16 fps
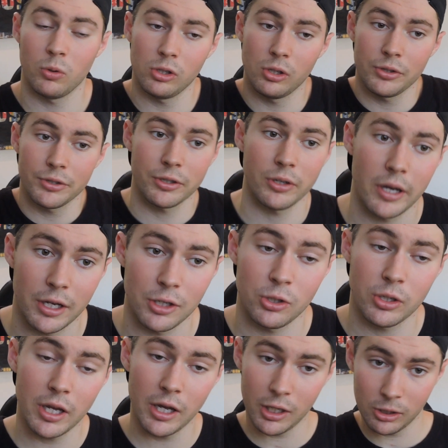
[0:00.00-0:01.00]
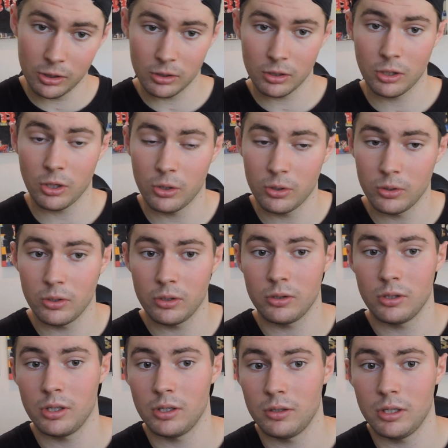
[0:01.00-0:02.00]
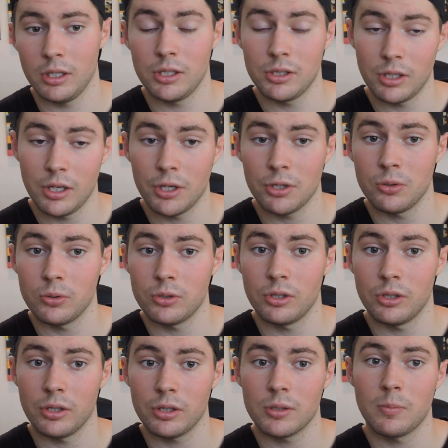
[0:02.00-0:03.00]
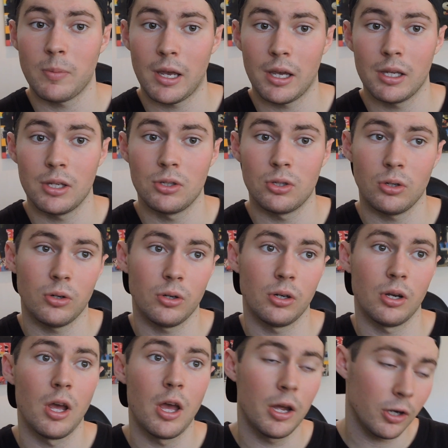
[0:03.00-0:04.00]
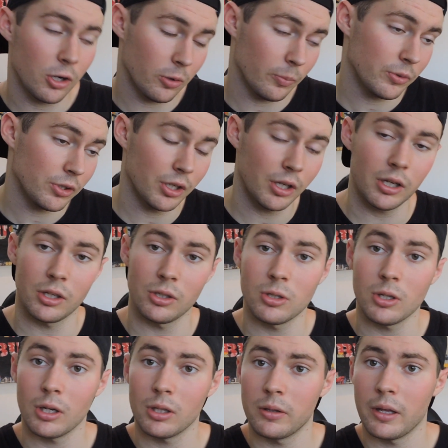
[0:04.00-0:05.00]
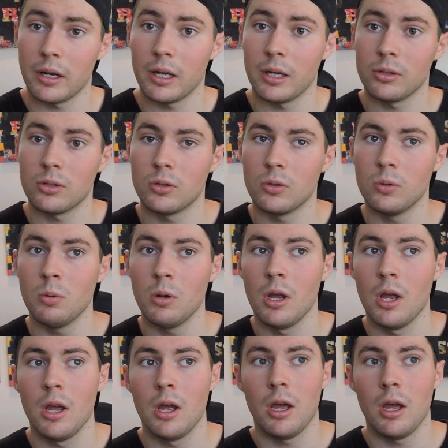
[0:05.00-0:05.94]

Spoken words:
I will also add, you can go to the international stocks page on Commsec and check that out too.